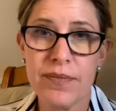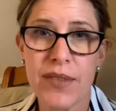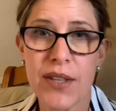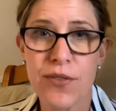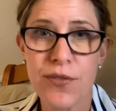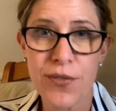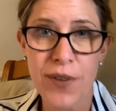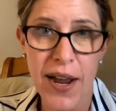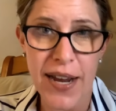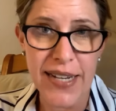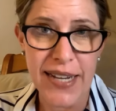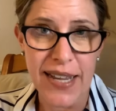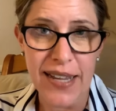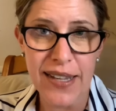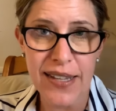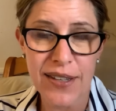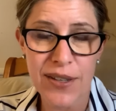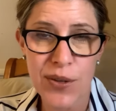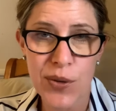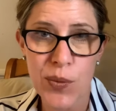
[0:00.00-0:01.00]

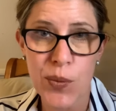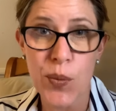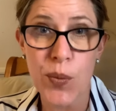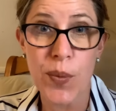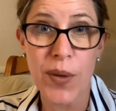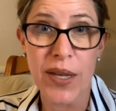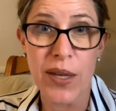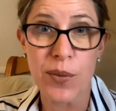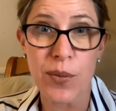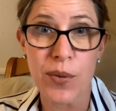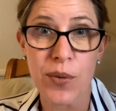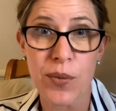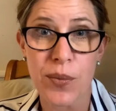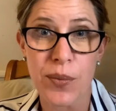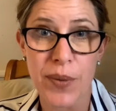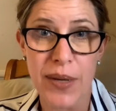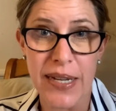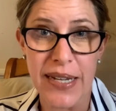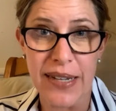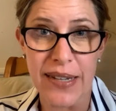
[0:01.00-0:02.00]
Friday, we will
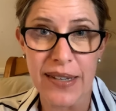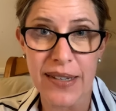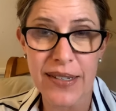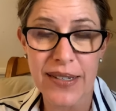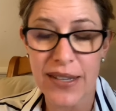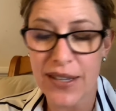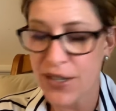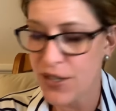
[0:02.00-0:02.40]
read